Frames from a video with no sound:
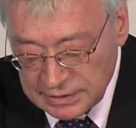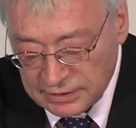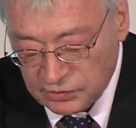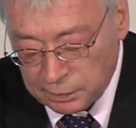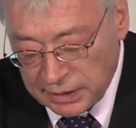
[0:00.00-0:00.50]

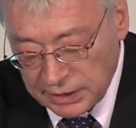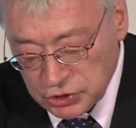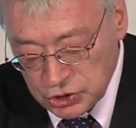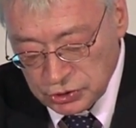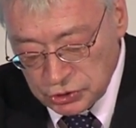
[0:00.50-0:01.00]

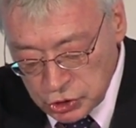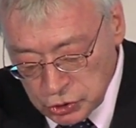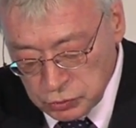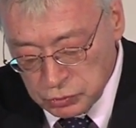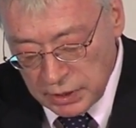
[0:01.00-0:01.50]
expansion
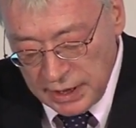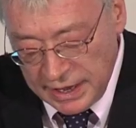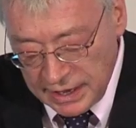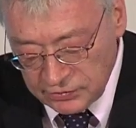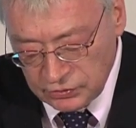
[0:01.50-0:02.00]
too
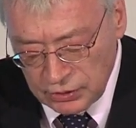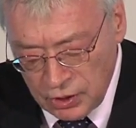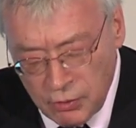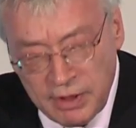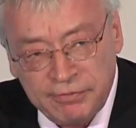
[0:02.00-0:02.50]
has
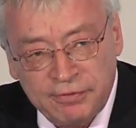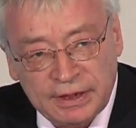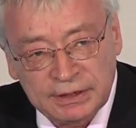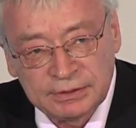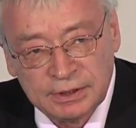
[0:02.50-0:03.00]
no
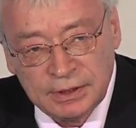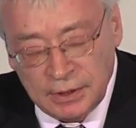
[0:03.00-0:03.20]
effect